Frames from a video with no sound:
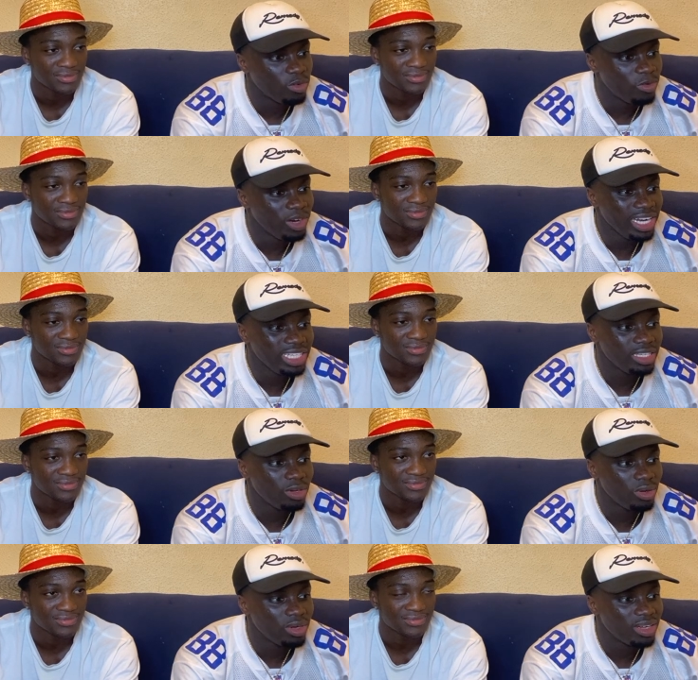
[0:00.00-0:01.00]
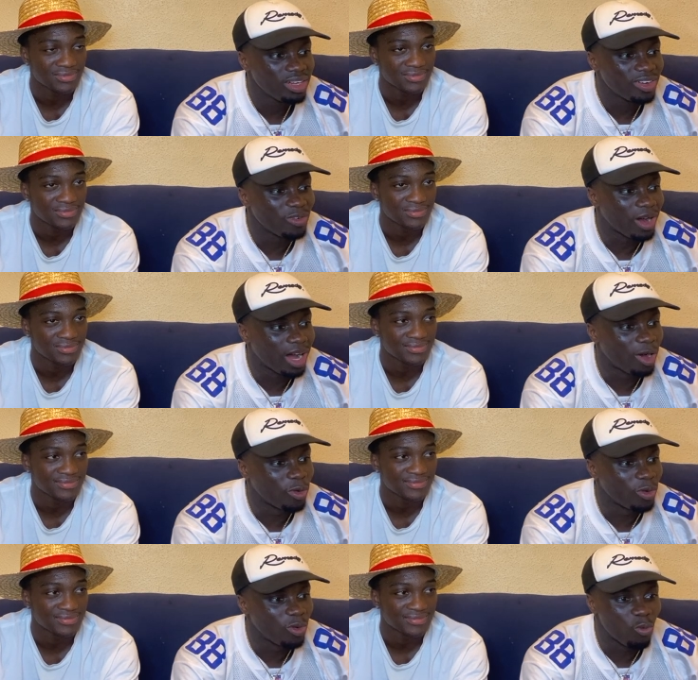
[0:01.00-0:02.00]
Speaker 1: Where he...
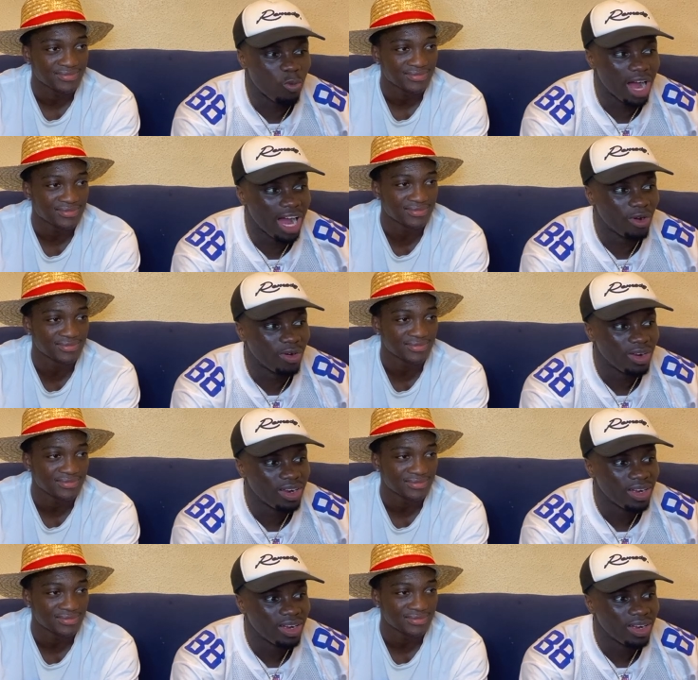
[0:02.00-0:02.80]
Wow. Wow.